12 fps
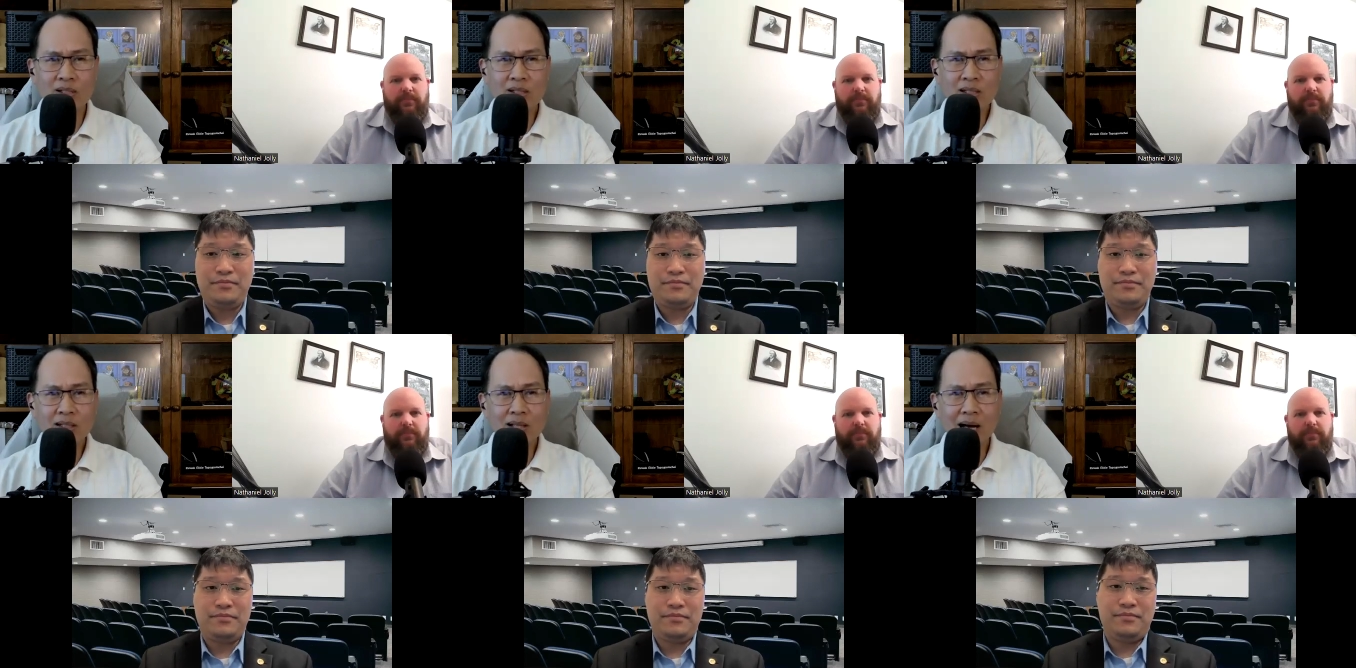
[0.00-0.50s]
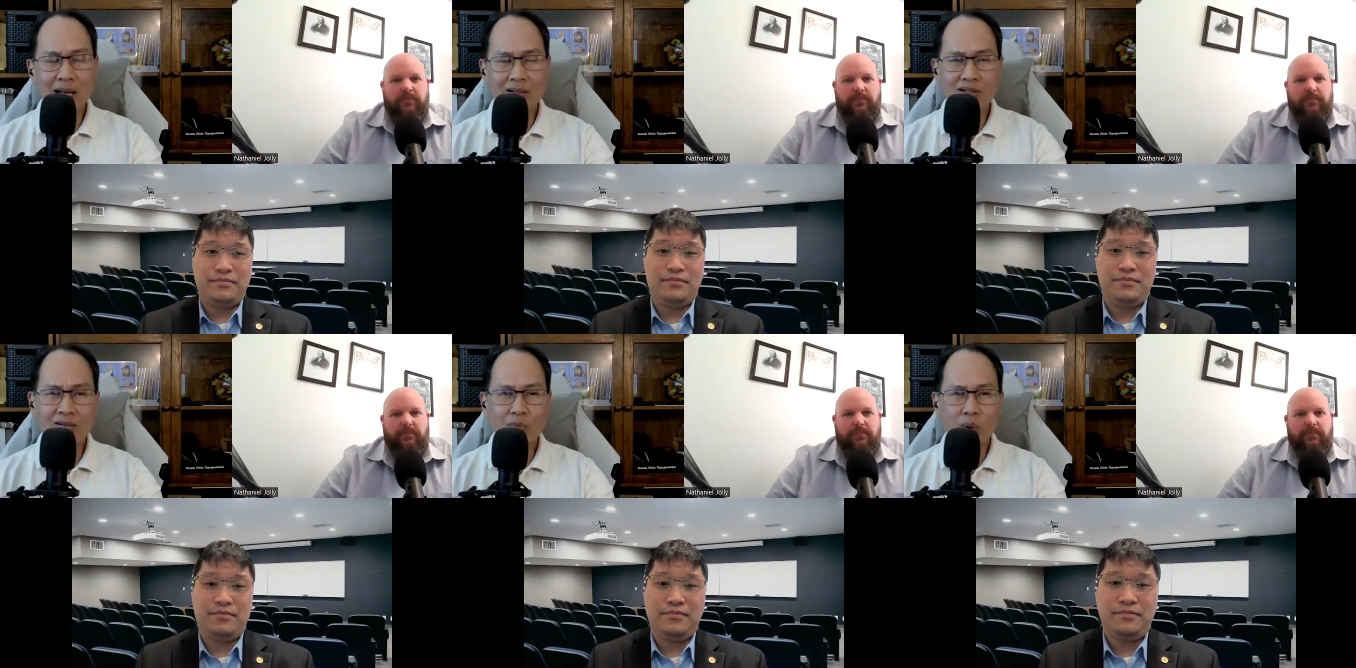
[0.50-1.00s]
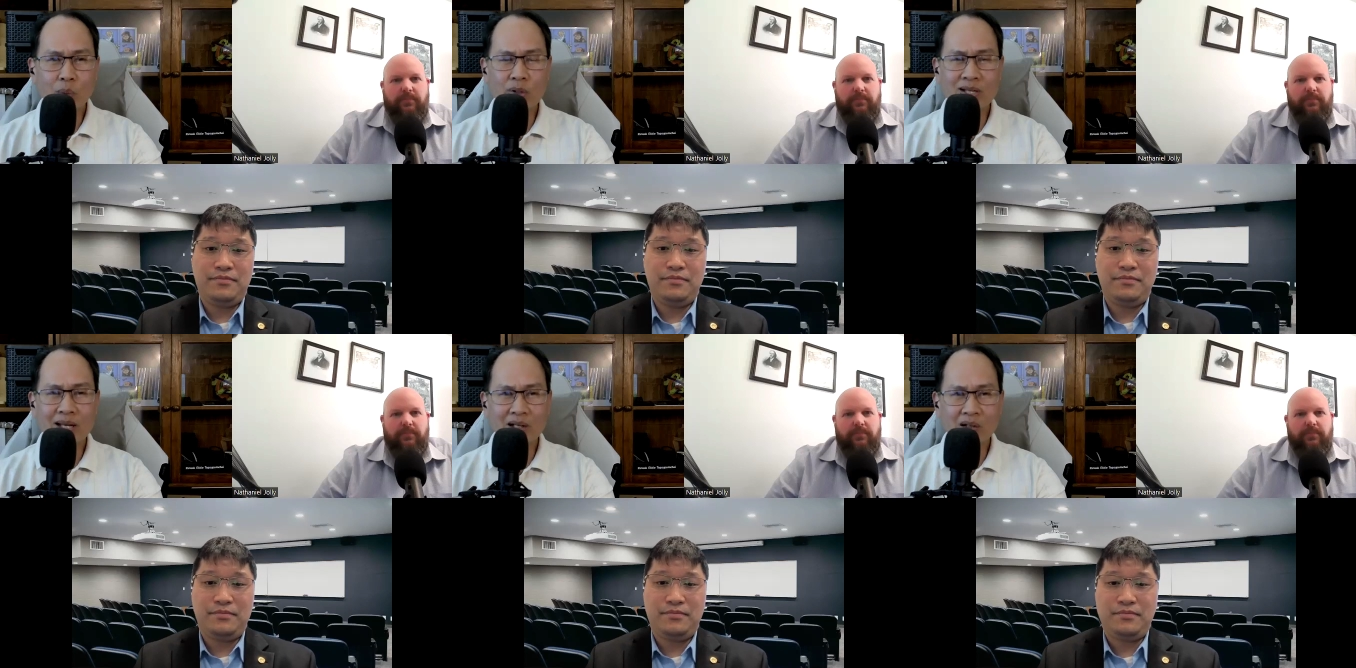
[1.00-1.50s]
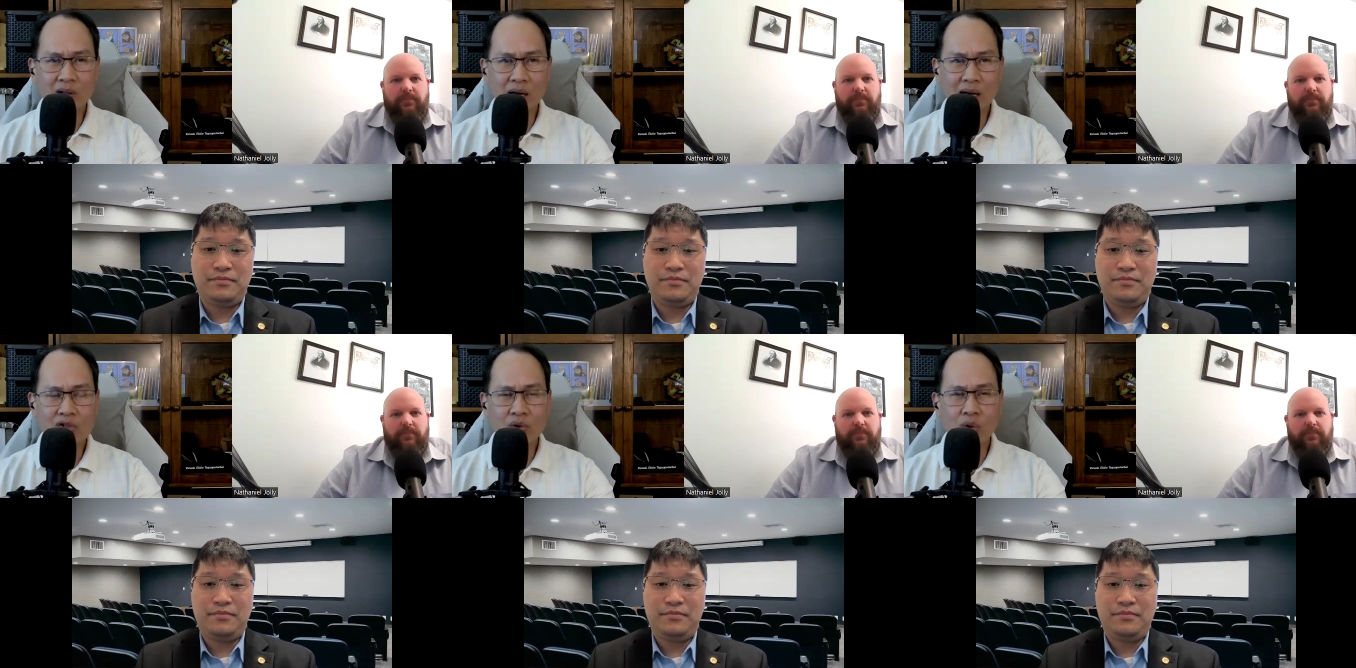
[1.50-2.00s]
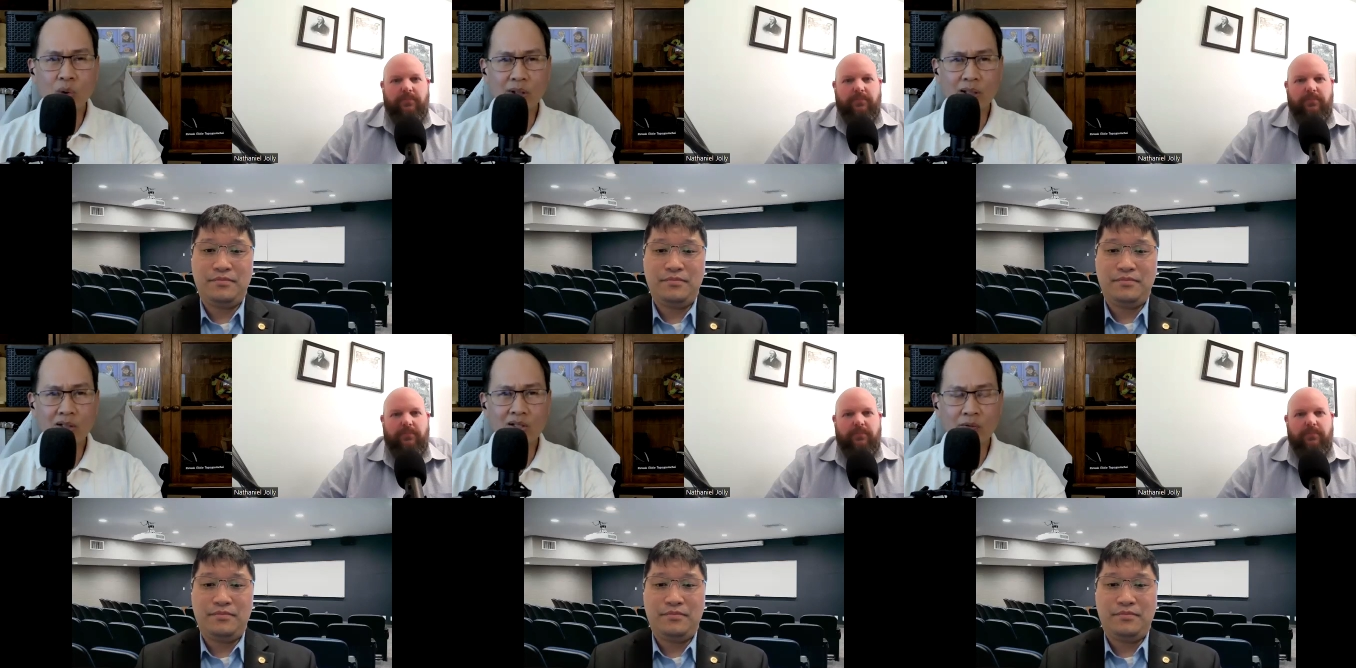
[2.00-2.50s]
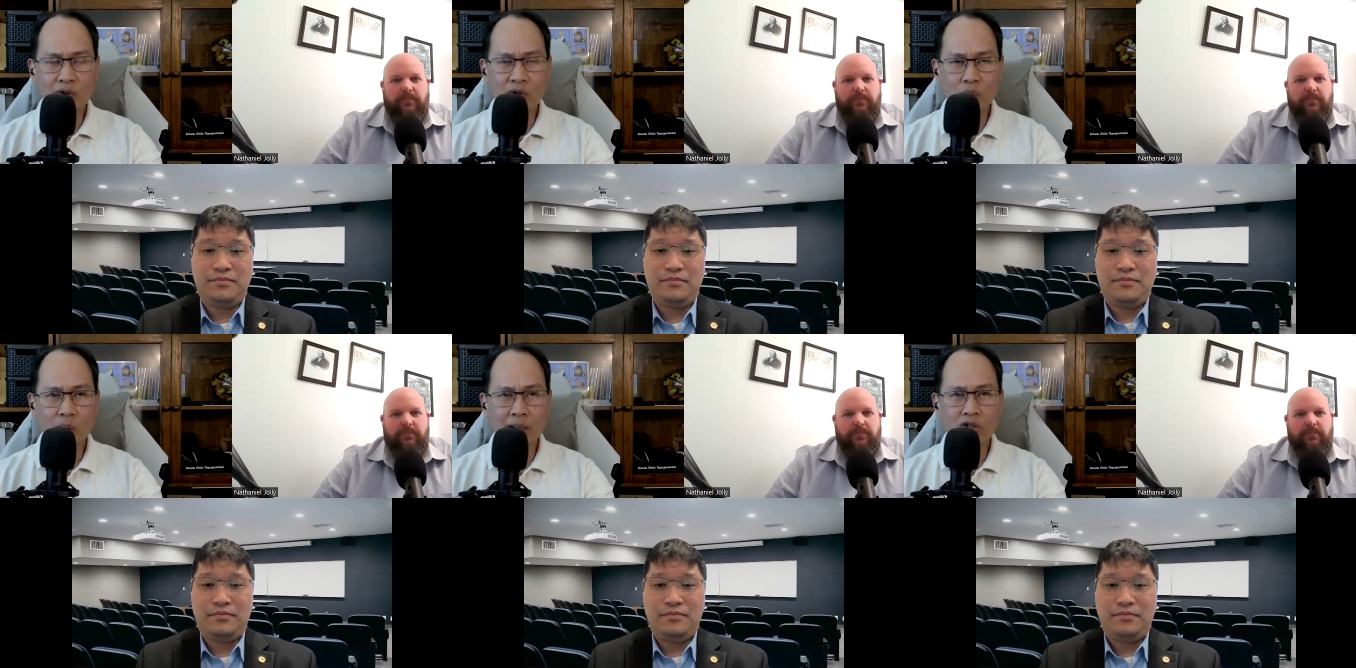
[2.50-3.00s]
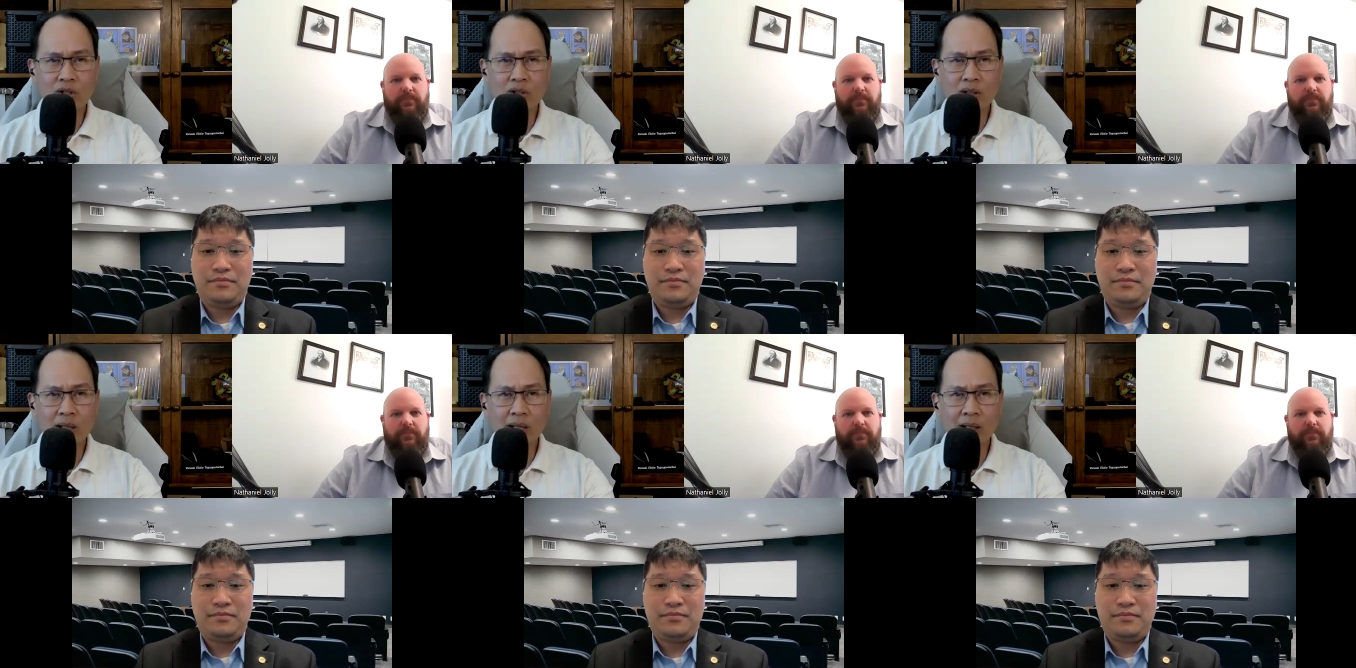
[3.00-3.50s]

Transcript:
Speaker 1: not what was getting lost or going in a different direction. That